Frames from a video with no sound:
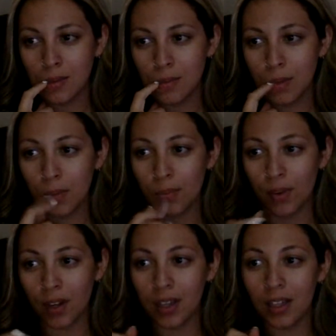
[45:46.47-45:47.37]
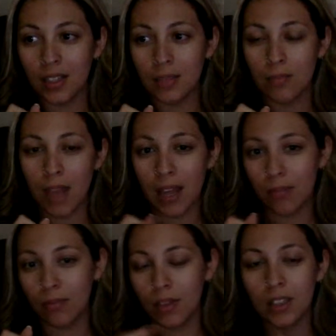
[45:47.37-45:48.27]
But brick,
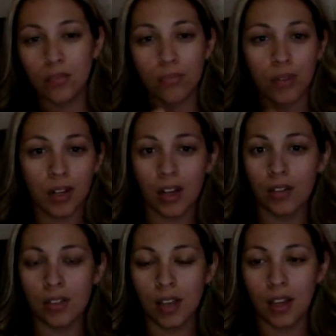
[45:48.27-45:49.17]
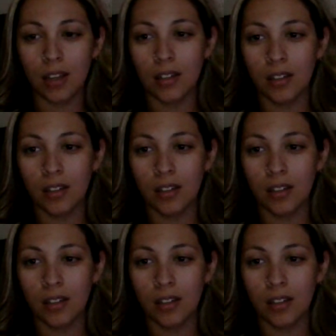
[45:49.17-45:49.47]
it's brick outside.